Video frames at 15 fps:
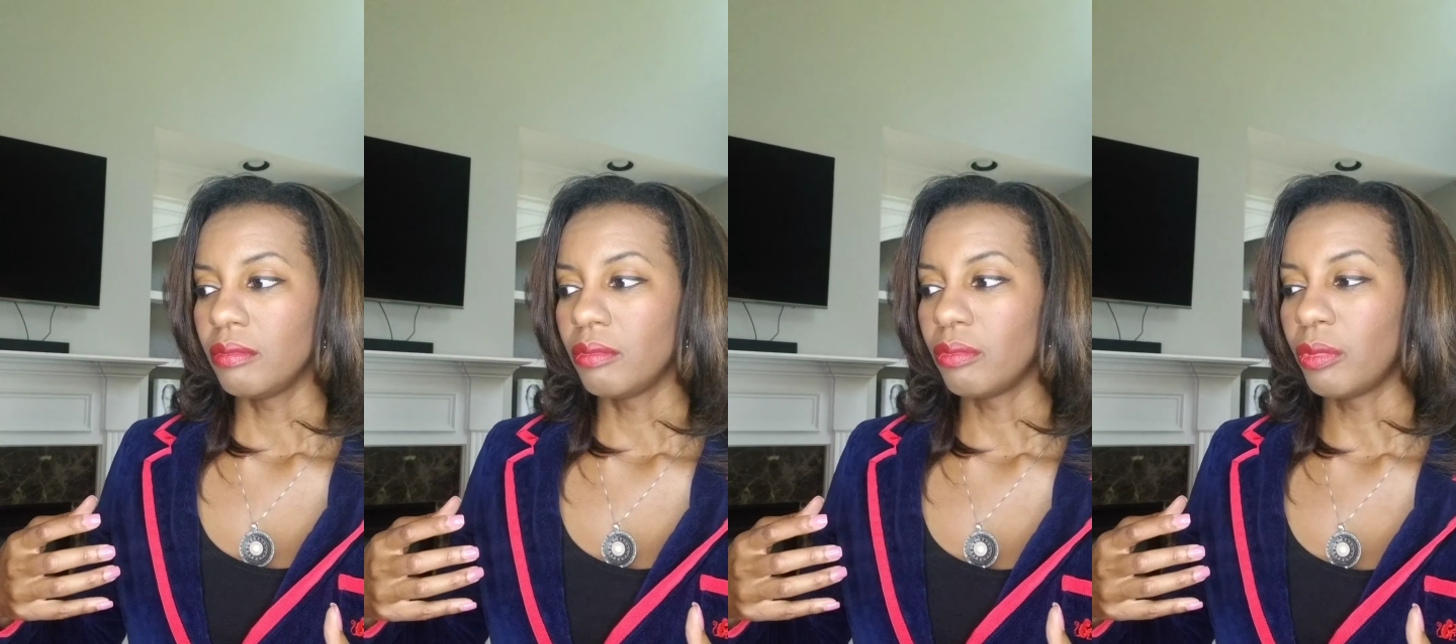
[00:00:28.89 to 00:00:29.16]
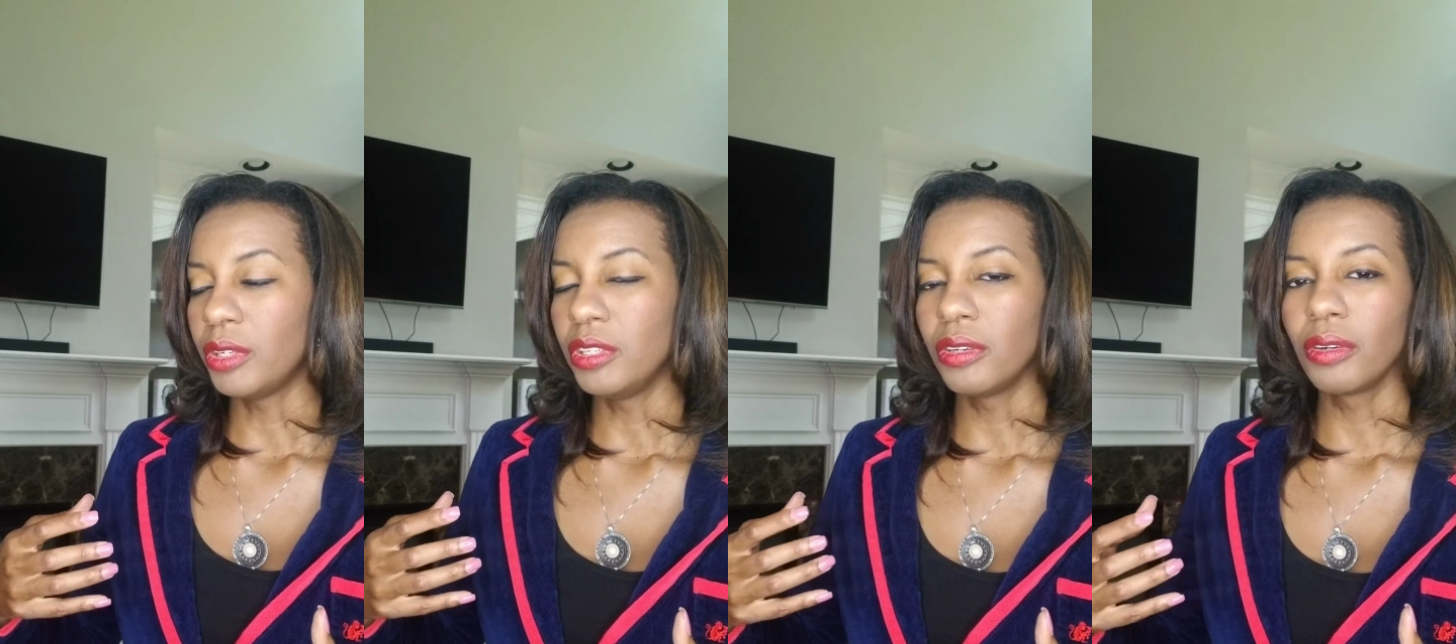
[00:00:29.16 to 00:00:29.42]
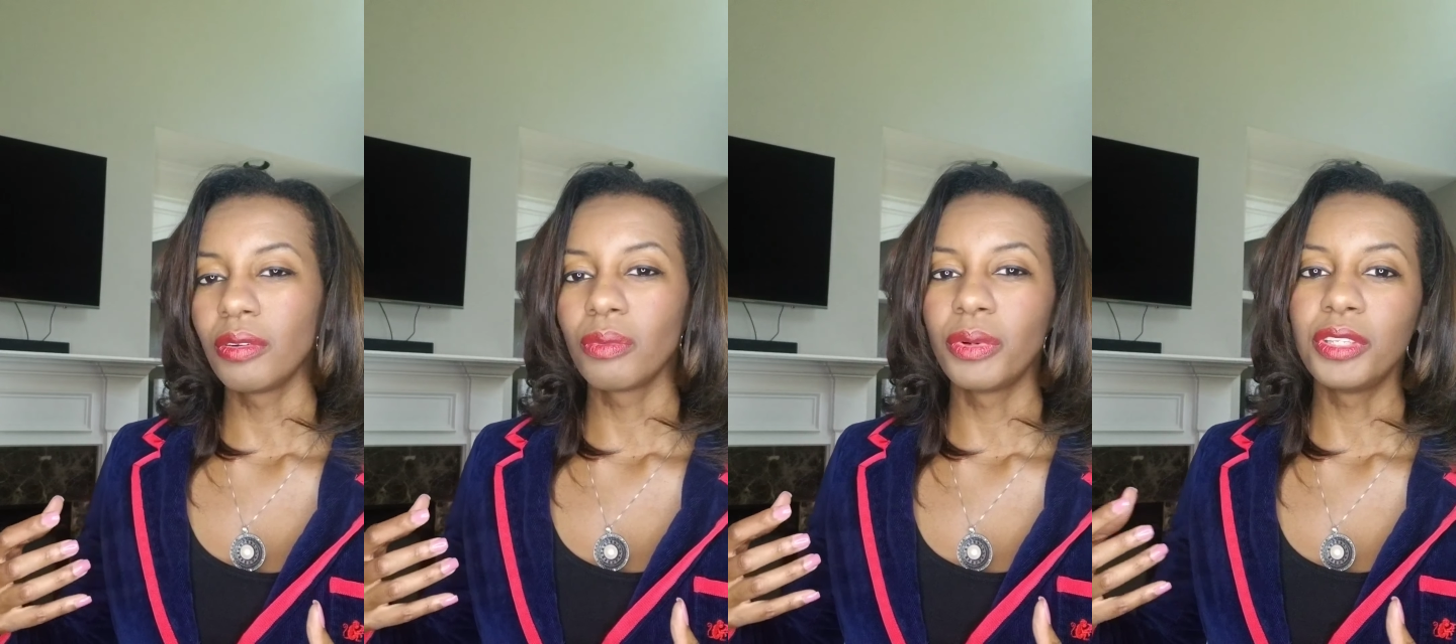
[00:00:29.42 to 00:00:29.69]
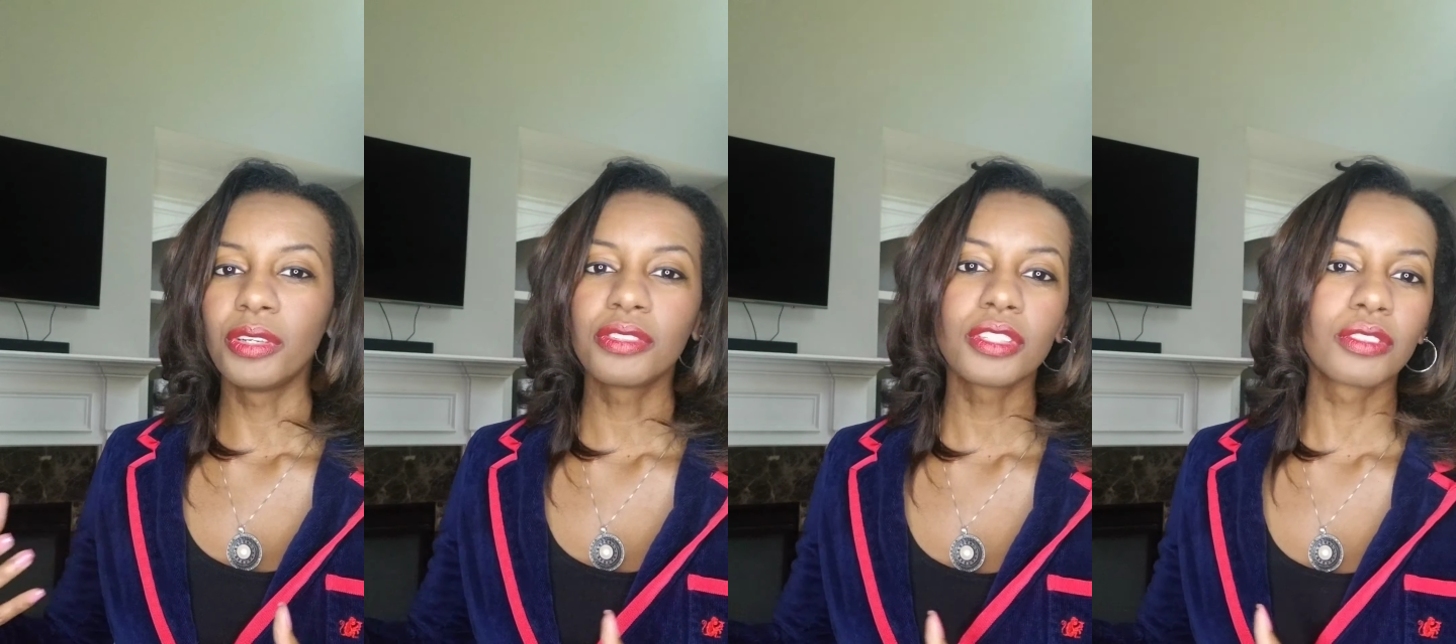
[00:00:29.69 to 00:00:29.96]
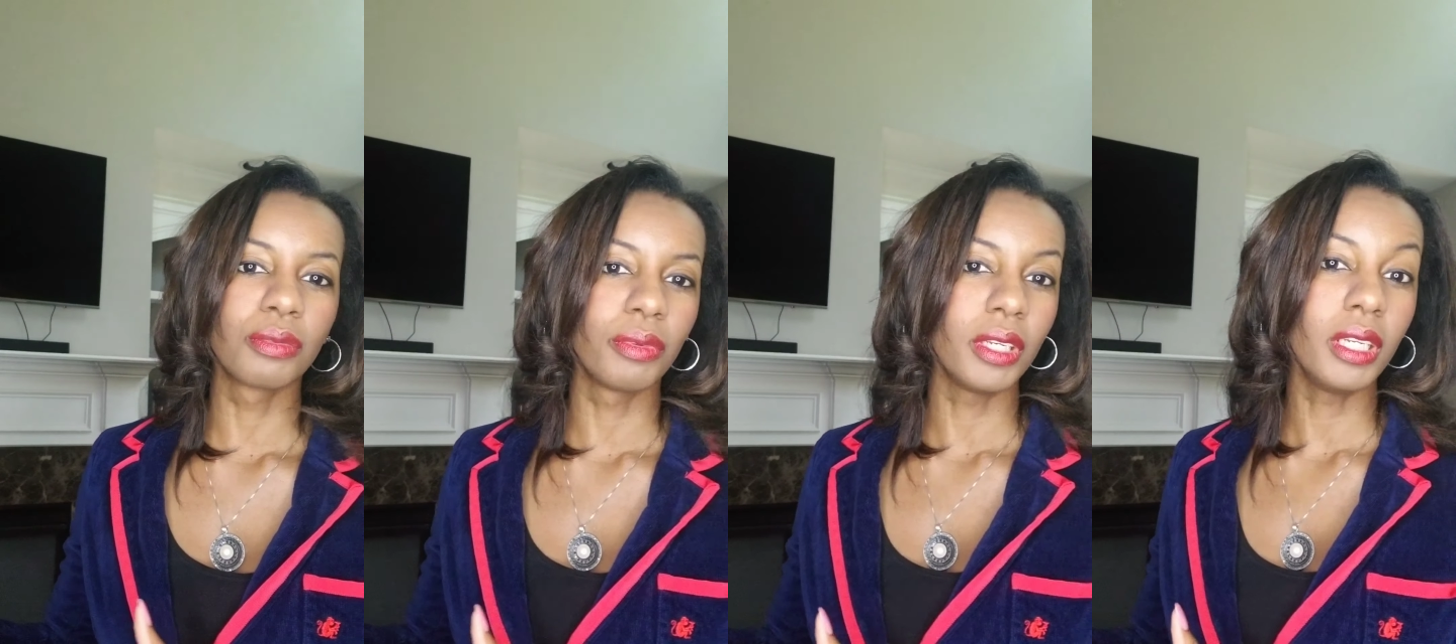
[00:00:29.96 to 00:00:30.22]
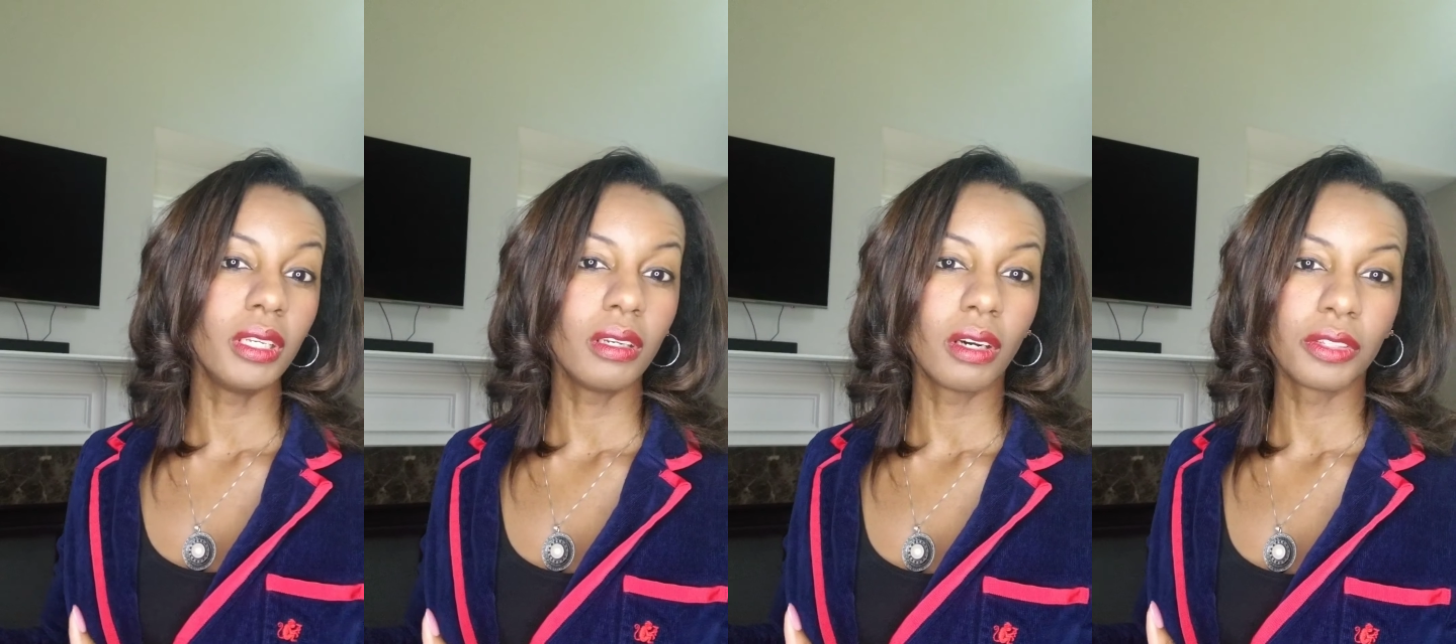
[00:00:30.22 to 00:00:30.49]
when you're just
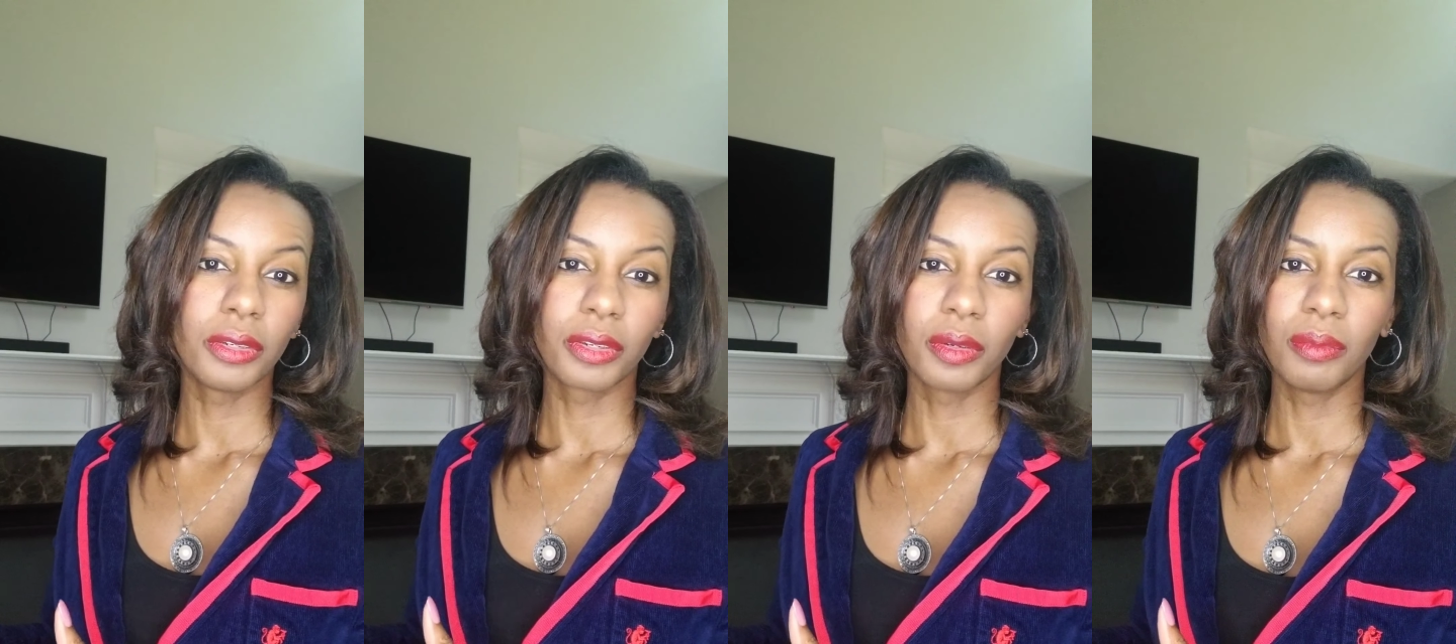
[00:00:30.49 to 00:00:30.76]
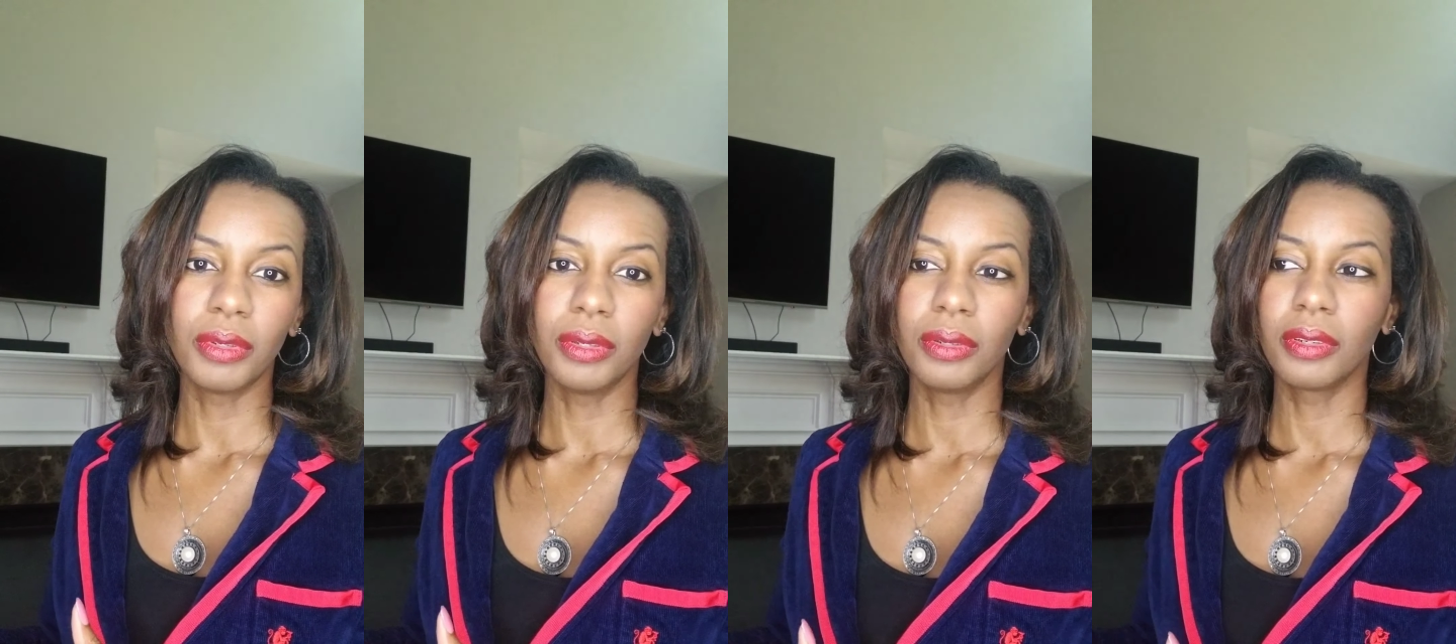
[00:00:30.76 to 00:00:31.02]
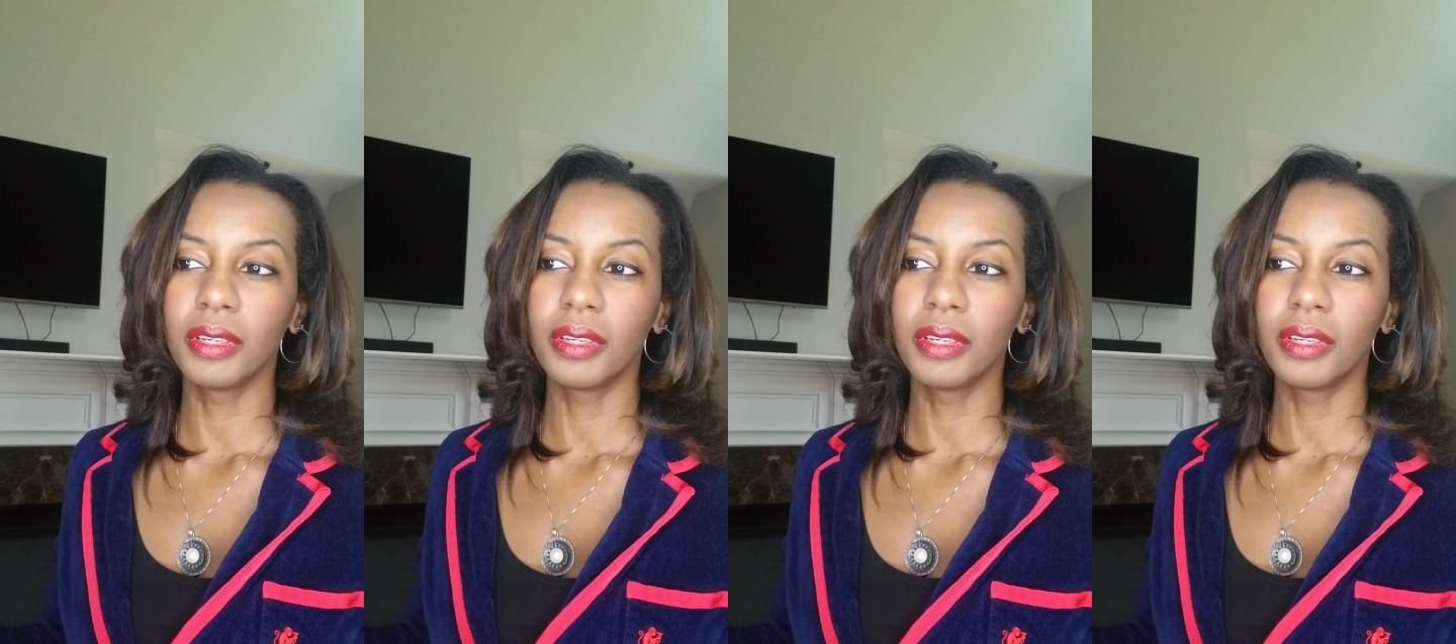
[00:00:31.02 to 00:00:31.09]
reading on your computer,